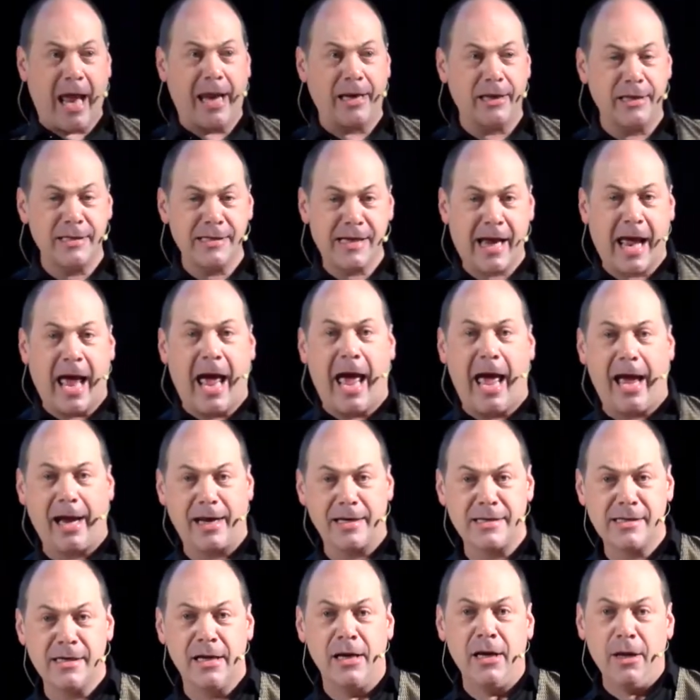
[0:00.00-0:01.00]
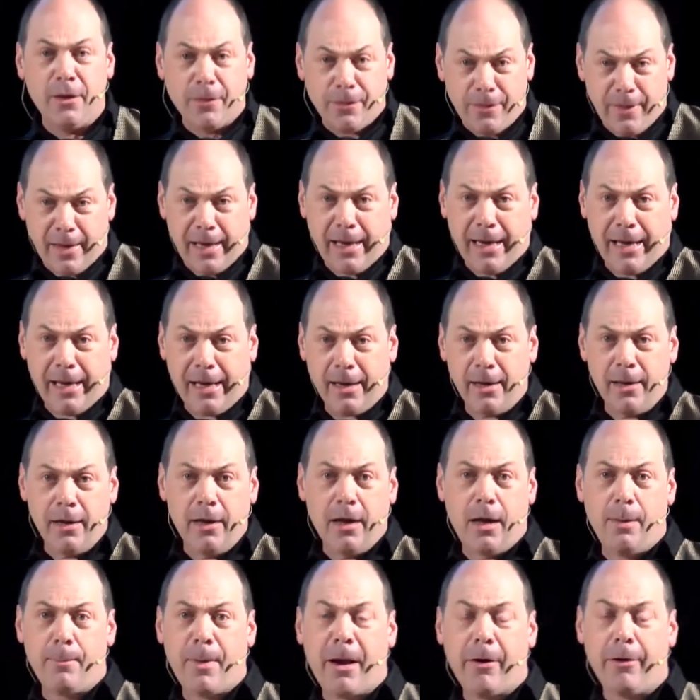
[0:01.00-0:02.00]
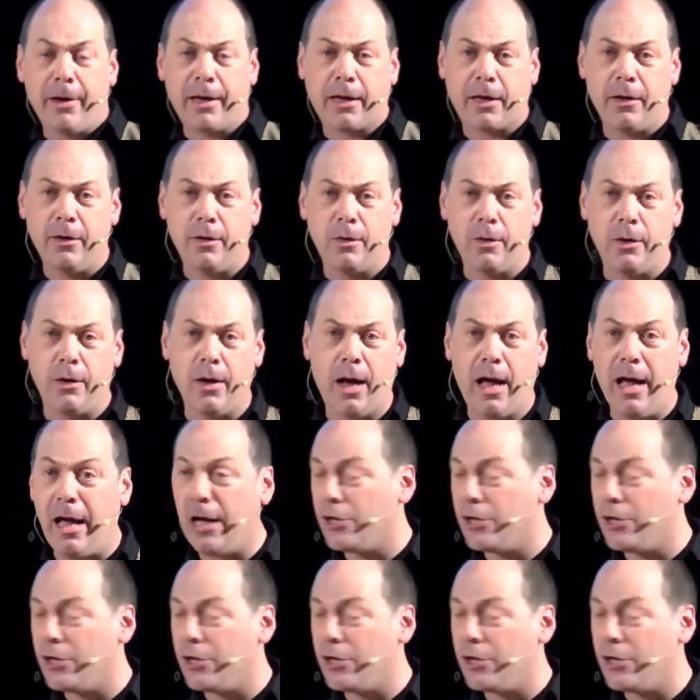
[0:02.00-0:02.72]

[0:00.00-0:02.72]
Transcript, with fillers: attacked the American uh,